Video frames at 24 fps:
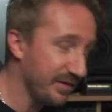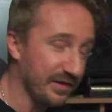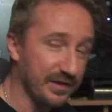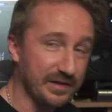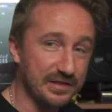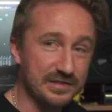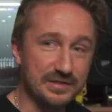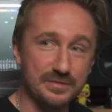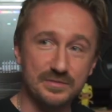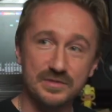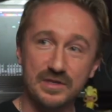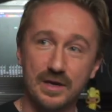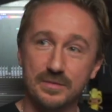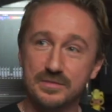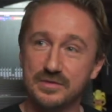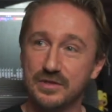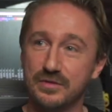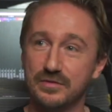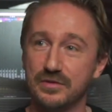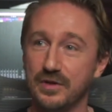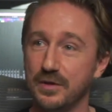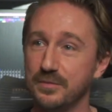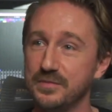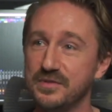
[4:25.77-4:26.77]
like sometimes
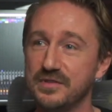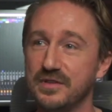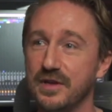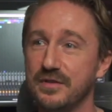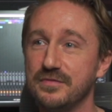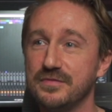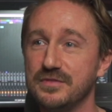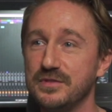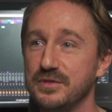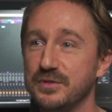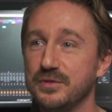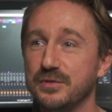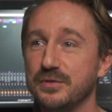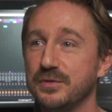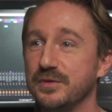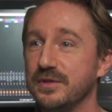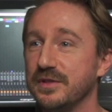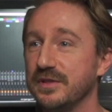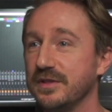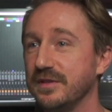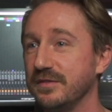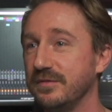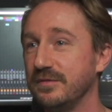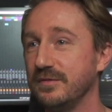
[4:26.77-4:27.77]
I'll dump stuff to
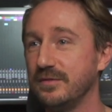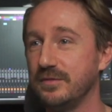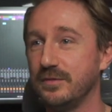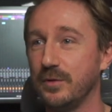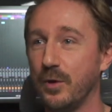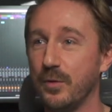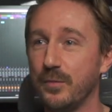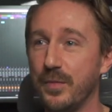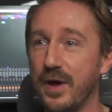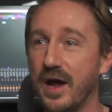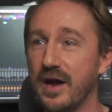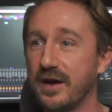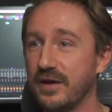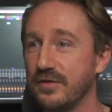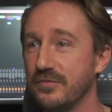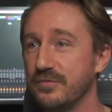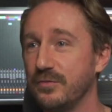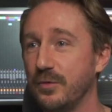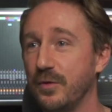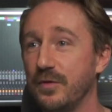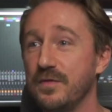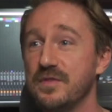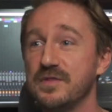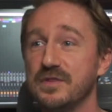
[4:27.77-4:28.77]
and go back and forth.